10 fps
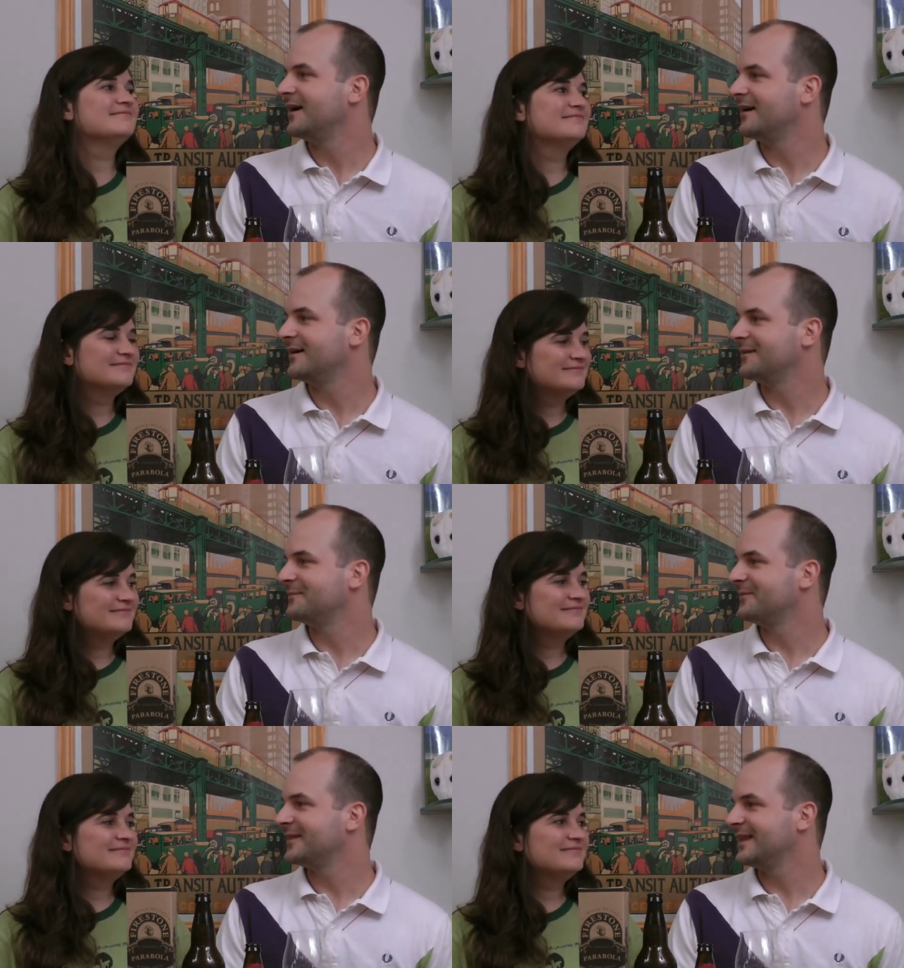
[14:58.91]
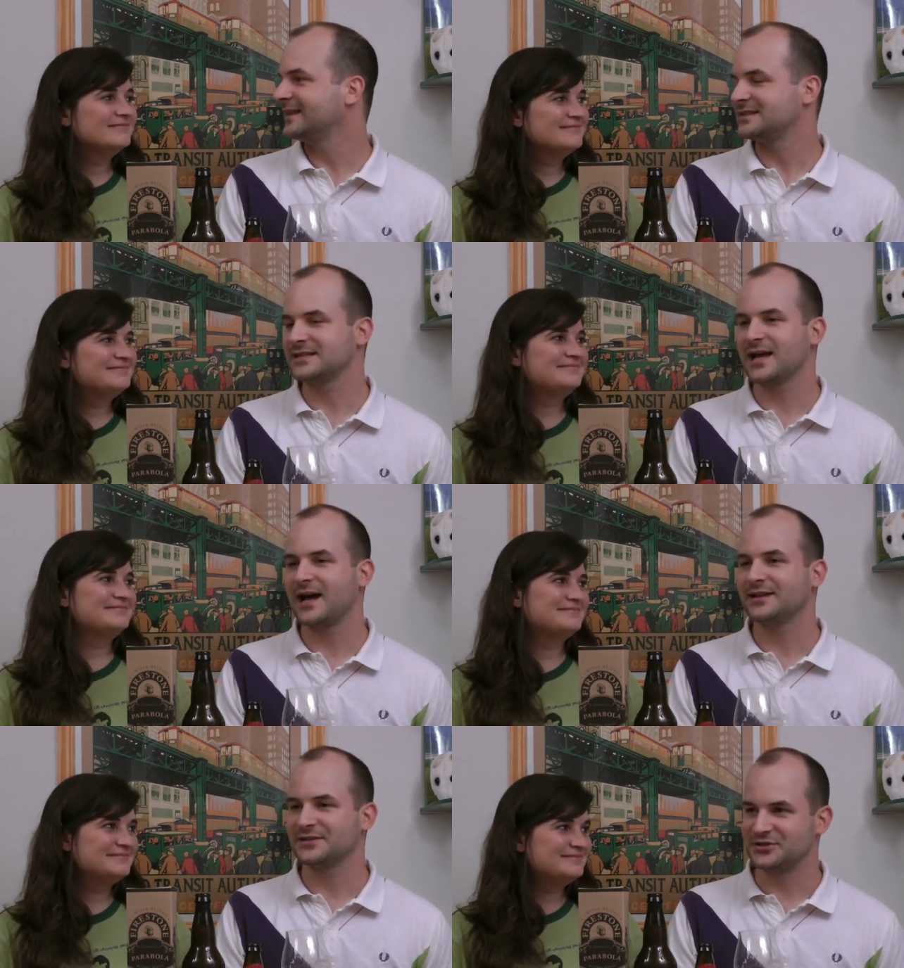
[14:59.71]
Speaker 1: Um, it's
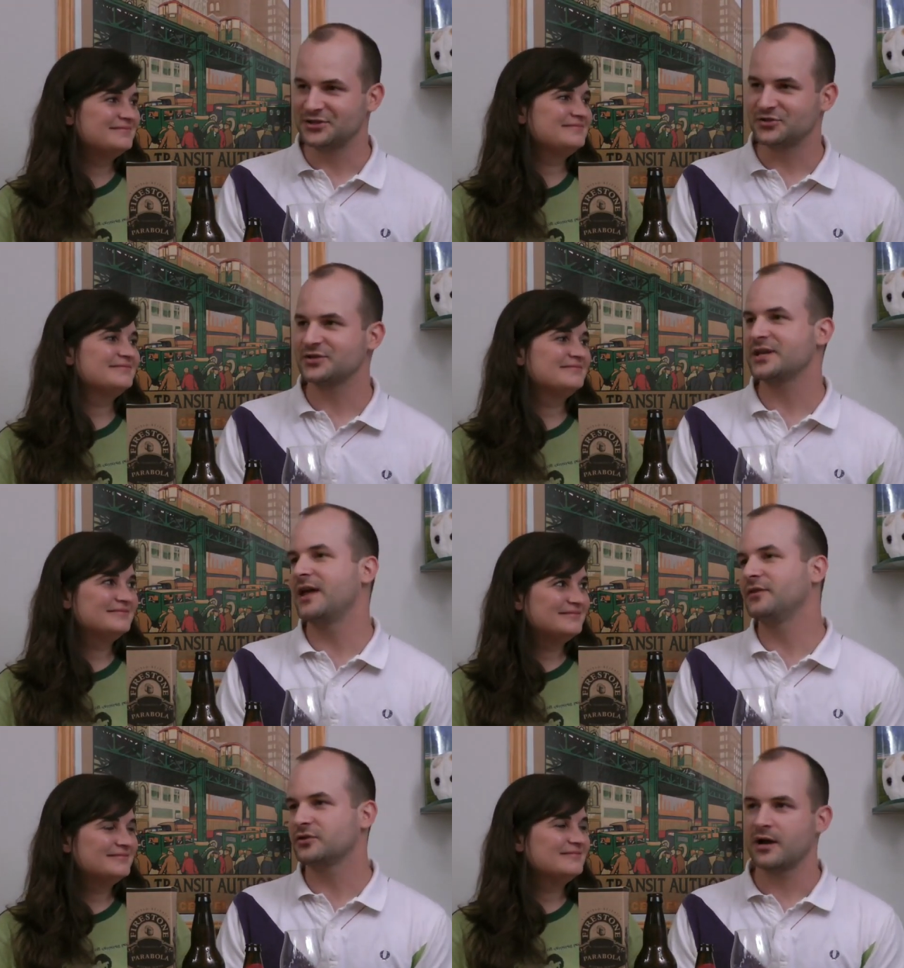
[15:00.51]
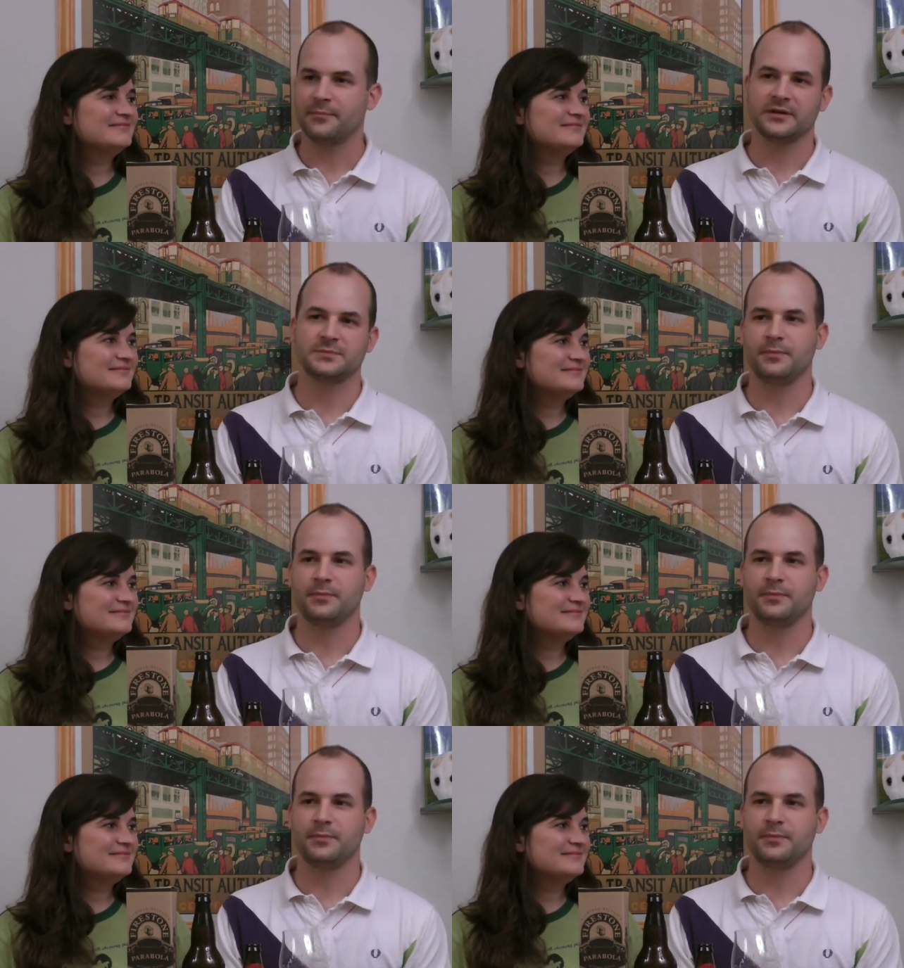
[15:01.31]
got the citrus and the tropics,